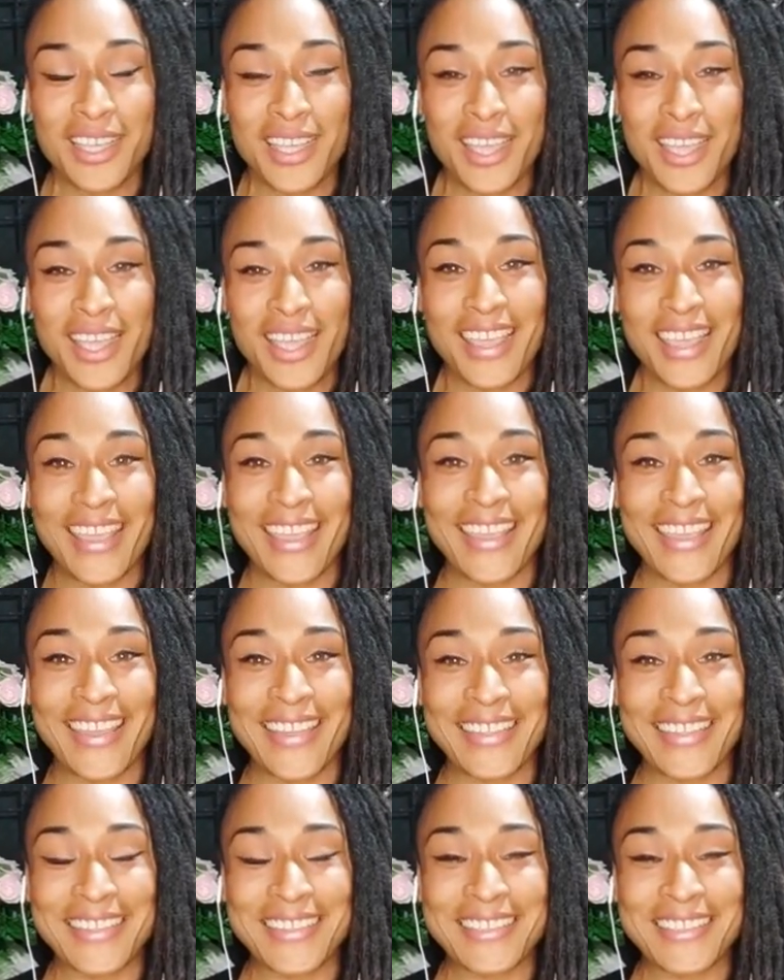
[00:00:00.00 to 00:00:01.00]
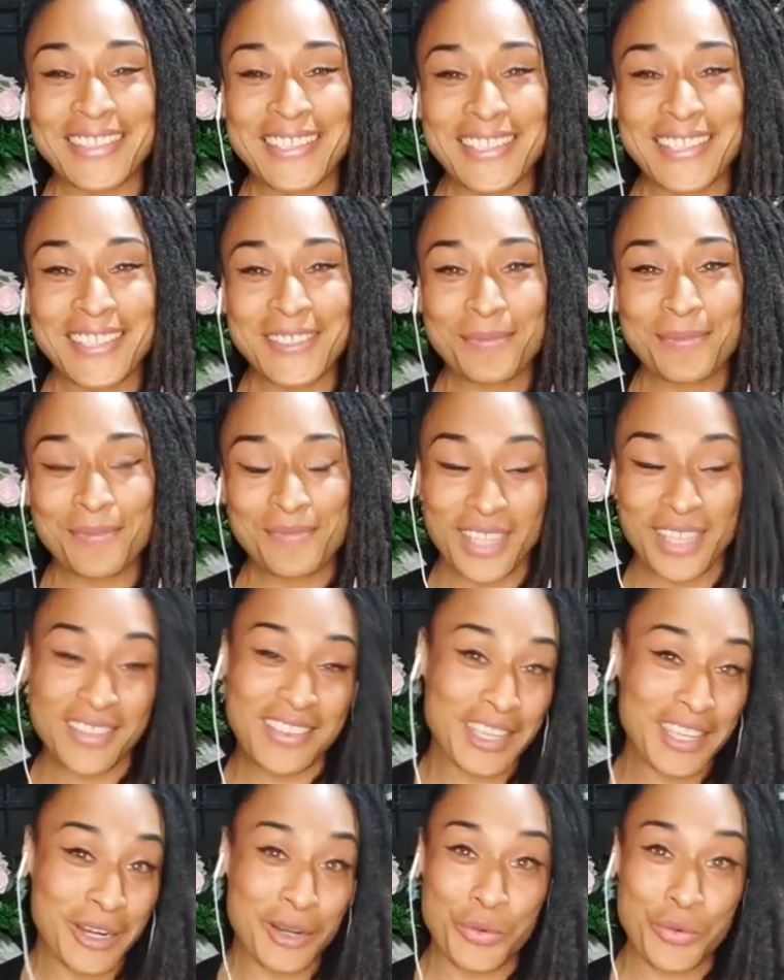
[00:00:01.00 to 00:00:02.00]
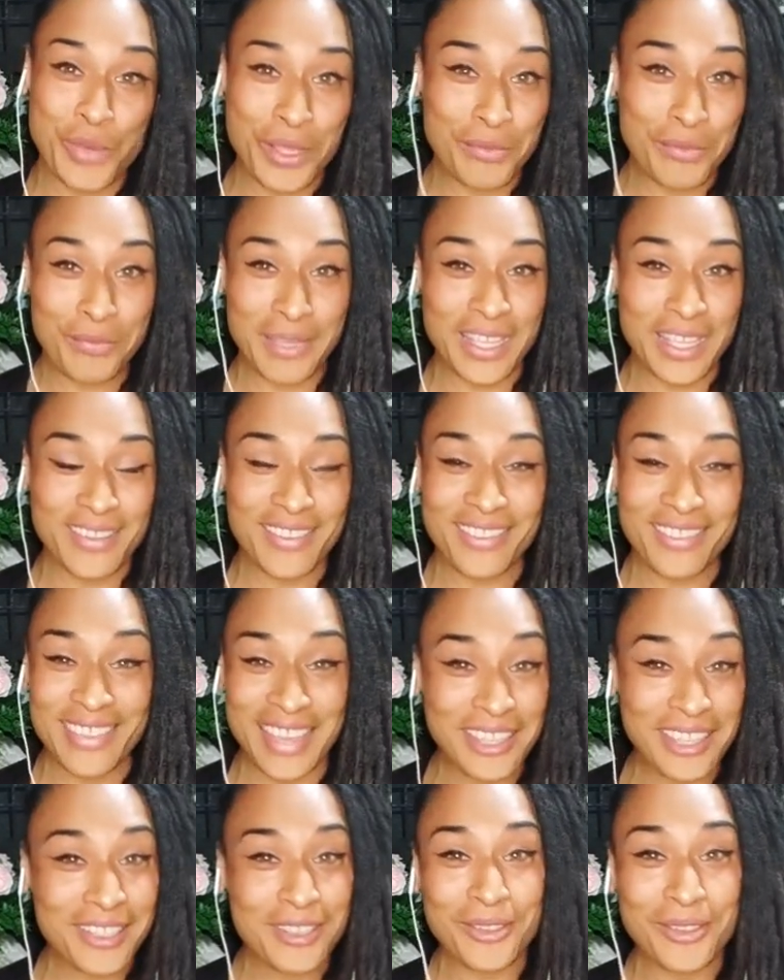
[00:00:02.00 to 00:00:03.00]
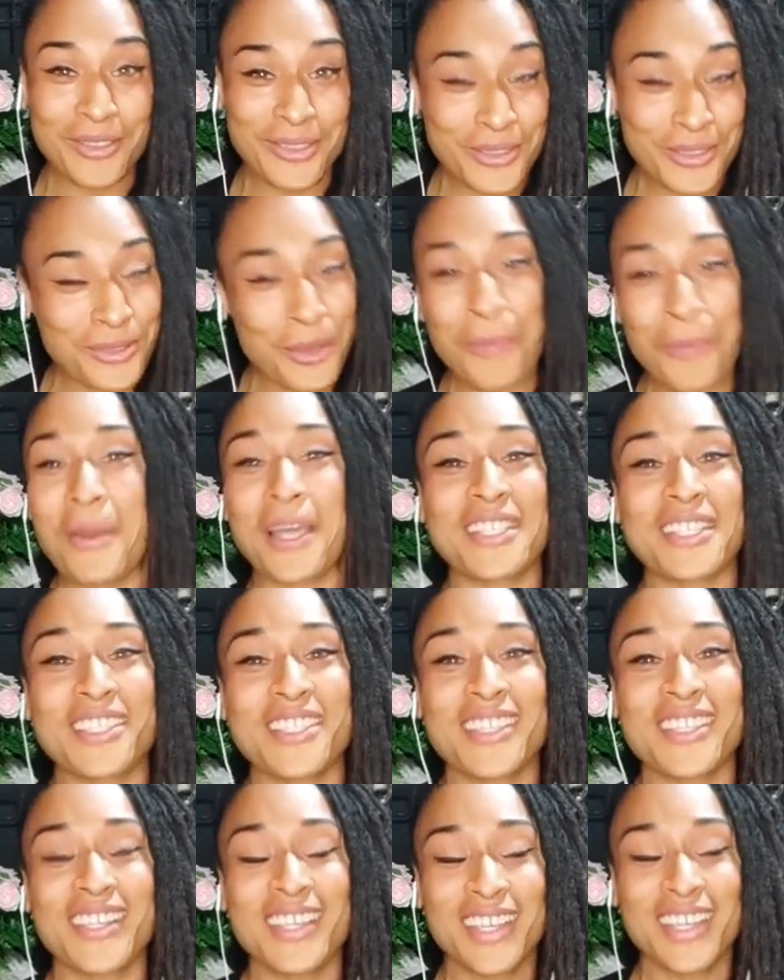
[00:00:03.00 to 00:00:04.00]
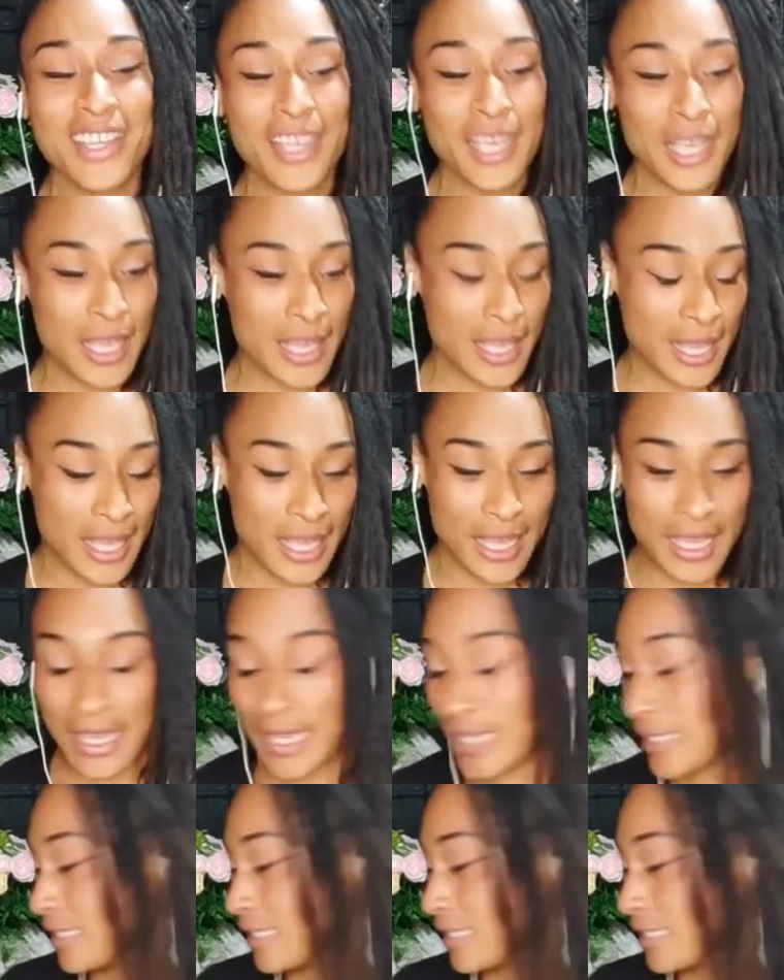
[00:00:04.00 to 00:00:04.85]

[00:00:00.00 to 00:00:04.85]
and that they are with me. Thank you so much. And